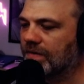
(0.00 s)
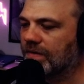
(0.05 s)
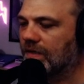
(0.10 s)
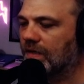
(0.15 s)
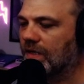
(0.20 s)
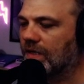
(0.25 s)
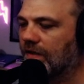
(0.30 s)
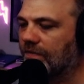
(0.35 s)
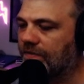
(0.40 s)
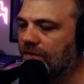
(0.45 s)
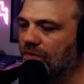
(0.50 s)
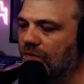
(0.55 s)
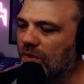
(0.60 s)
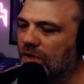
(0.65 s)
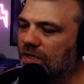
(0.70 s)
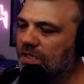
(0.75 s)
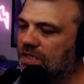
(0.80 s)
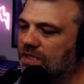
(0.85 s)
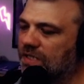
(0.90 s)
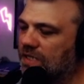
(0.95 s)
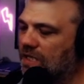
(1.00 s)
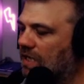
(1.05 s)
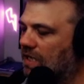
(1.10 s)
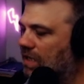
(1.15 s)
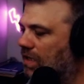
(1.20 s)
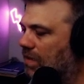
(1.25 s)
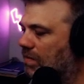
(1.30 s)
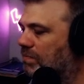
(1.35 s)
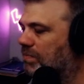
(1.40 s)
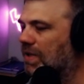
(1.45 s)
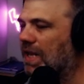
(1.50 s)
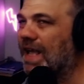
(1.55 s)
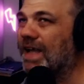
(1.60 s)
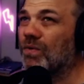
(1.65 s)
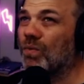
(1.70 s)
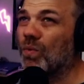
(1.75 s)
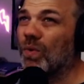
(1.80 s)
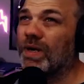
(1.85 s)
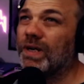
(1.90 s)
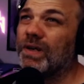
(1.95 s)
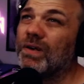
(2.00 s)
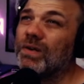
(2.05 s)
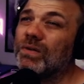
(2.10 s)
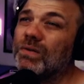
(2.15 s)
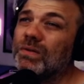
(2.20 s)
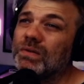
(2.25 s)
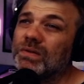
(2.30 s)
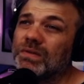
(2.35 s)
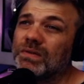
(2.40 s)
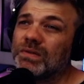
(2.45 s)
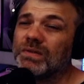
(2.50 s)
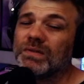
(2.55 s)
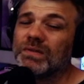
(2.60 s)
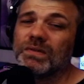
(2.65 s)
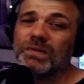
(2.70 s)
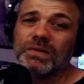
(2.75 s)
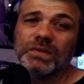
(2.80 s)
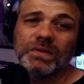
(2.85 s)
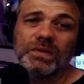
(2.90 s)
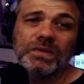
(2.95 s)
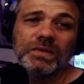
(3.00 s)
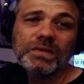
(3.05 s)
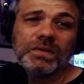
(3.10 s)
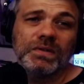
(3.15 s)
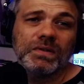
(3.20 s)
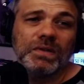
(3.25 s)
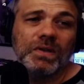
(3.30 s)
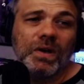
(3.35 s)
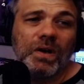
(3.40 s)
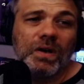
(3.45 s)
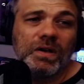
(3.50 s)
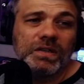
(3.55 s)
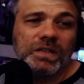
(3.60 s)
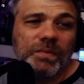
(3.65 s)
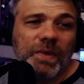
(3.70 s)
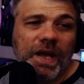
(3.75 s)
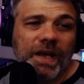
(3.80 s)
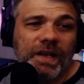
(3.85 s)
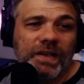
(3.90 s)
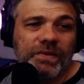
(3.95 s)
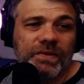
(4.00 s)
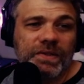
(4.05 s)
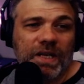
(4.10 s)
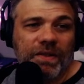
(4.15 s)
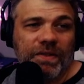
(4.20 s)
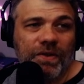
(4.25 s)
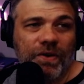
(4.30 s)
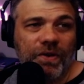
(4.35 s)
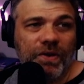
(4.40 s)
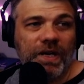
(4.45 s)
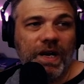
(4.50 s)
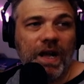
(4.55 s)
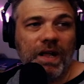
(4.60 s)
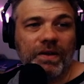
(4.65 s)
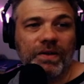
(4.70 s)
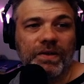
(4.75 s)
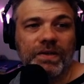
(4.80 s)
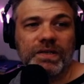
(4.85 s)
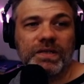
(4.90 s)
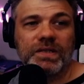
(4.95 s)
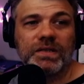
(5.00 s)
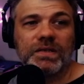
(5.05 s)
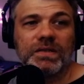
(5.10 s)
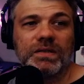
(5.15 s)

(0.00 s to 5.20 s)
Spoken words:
if you wanted to see Black Widow on demand, it was like $30.